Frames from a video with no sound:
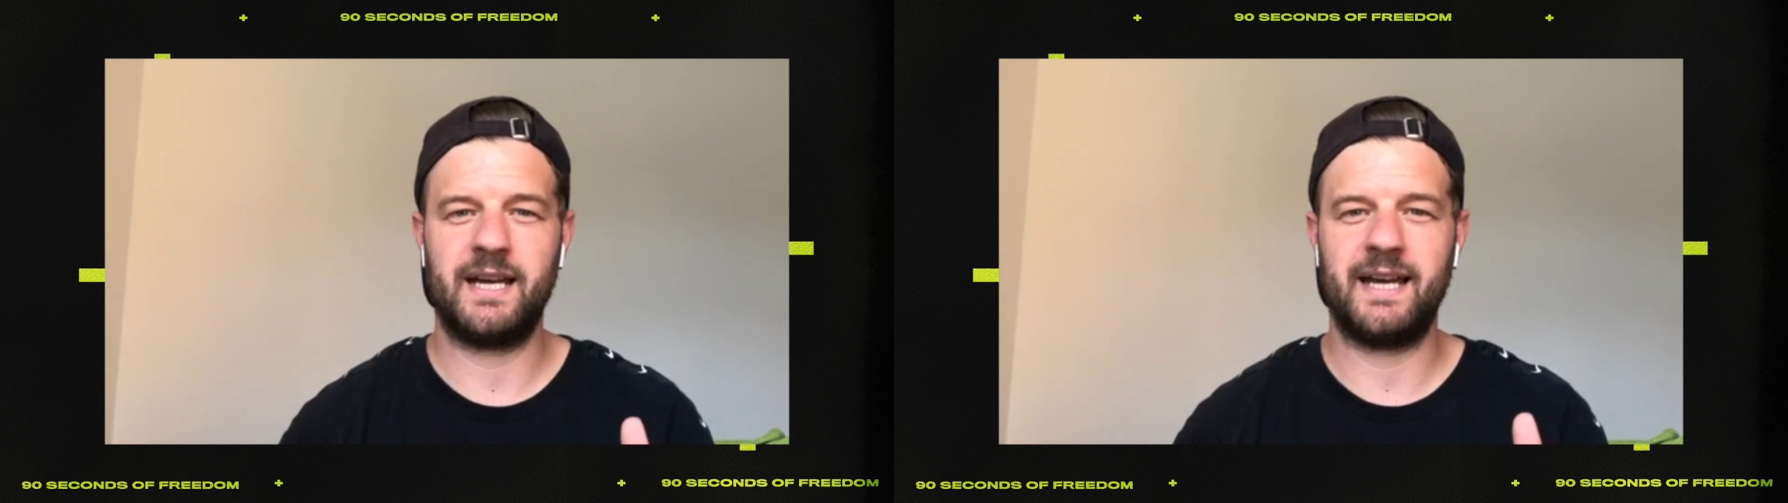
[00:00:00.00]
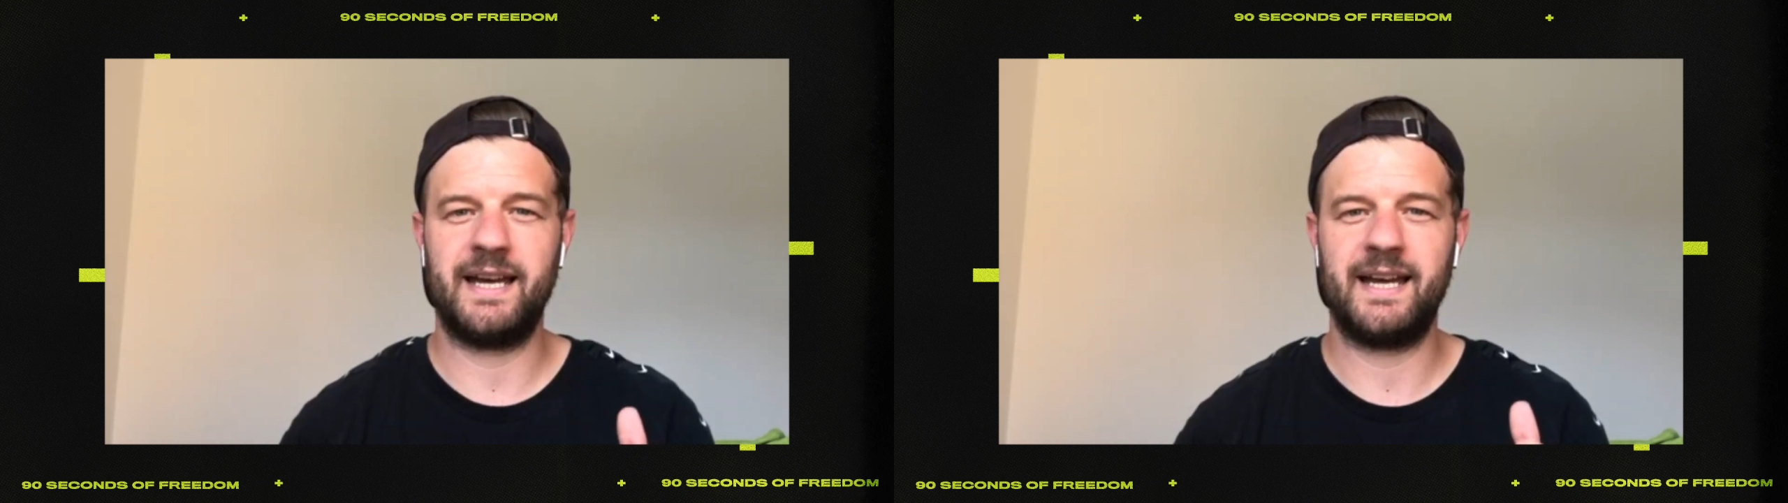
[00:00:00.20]

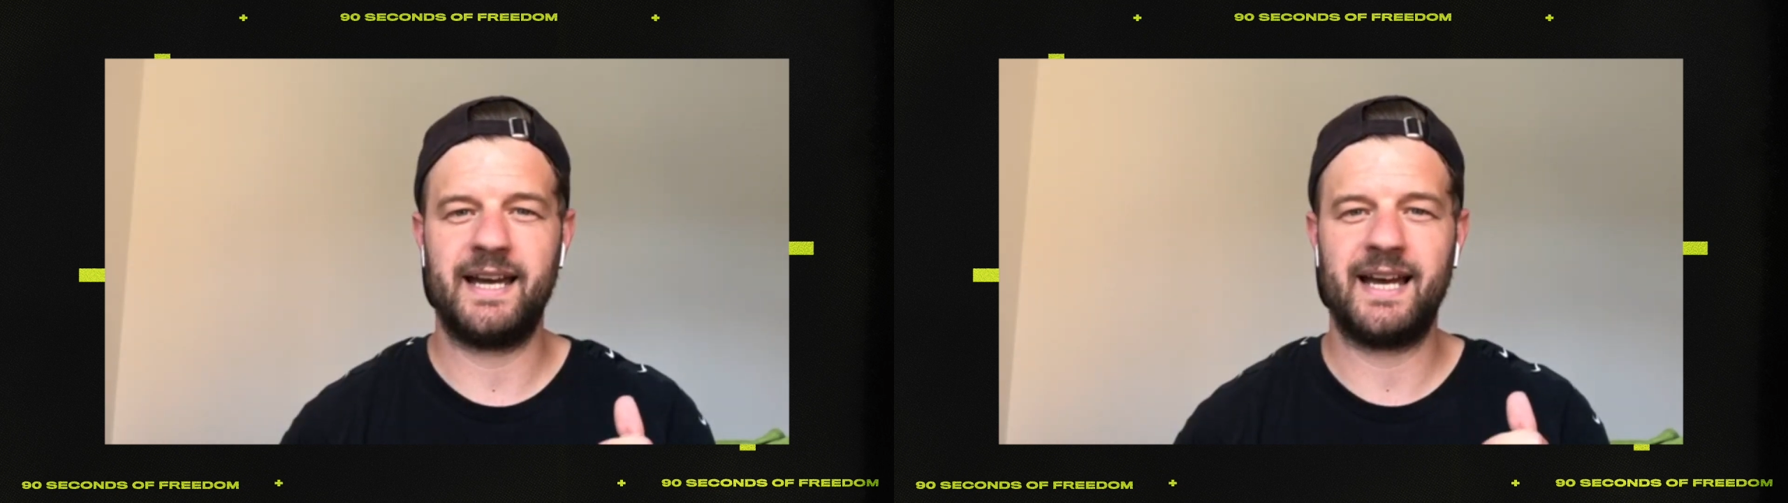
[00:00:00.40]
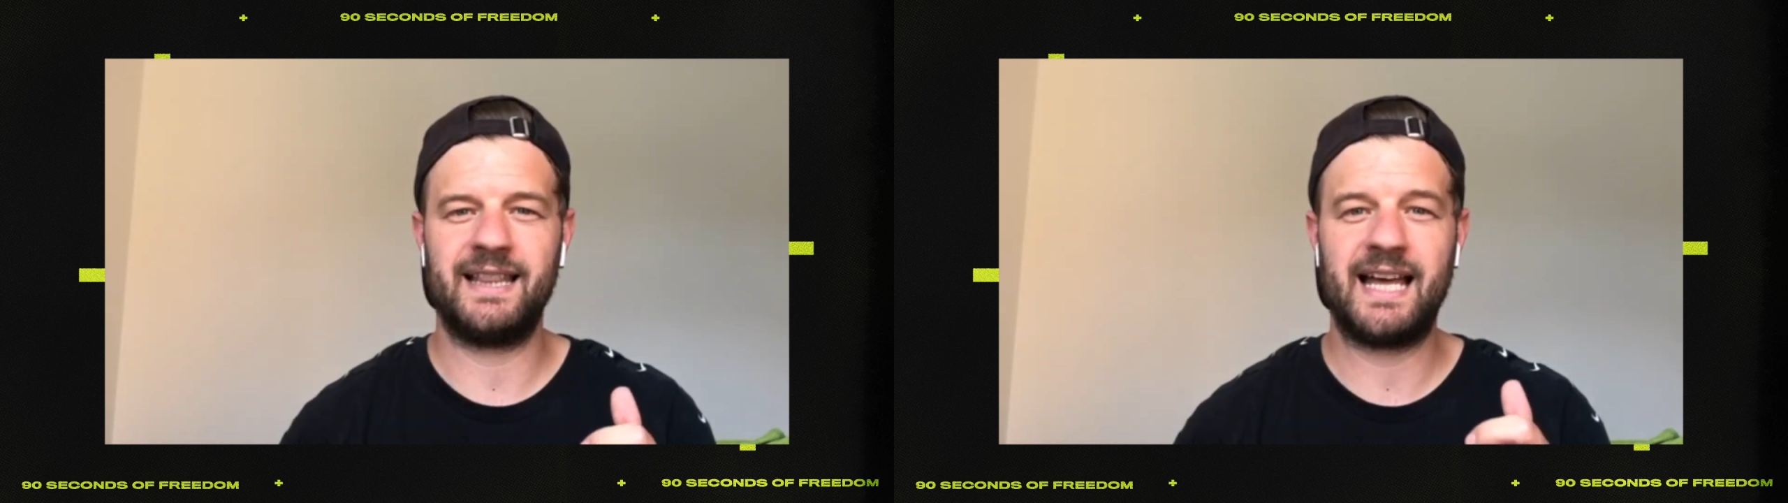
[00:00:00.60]

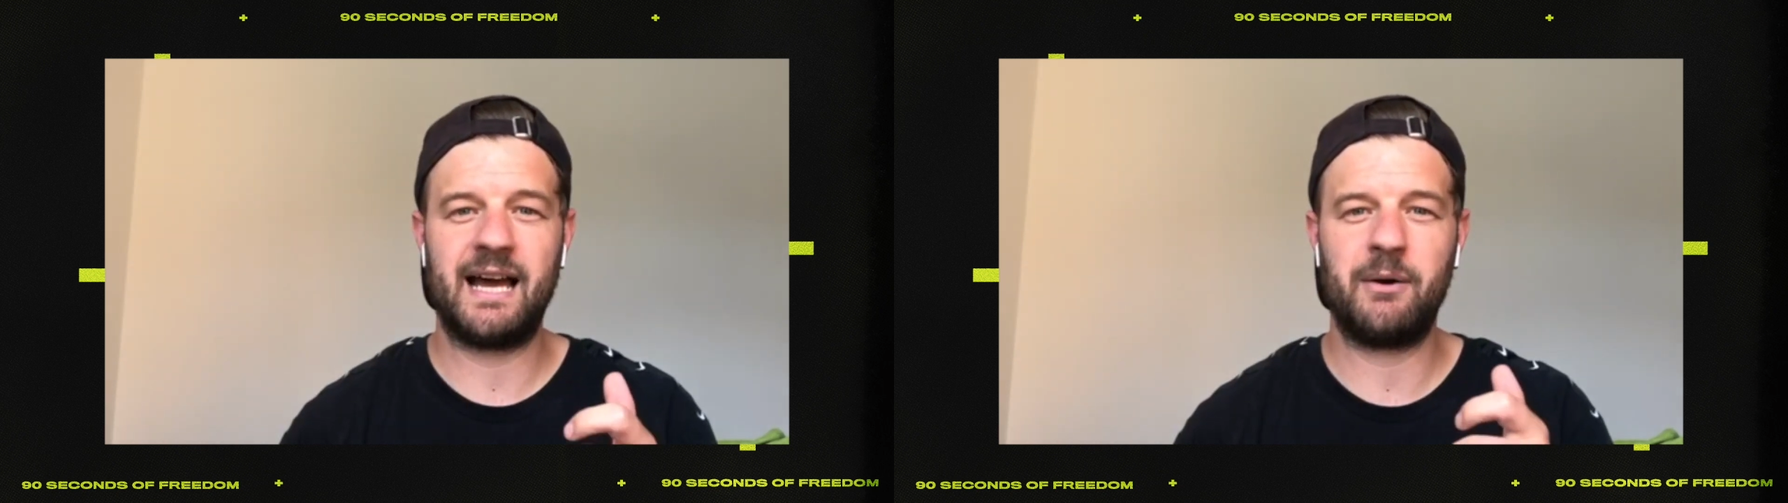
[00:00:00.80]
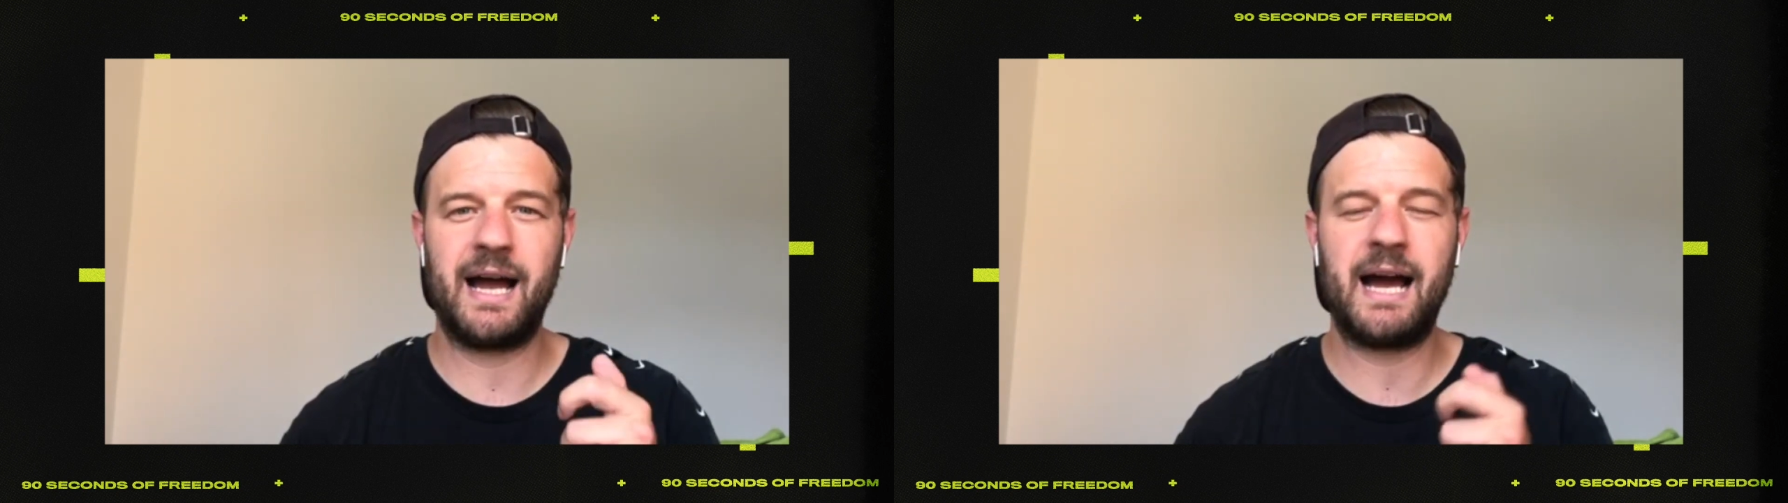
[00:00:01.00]
allow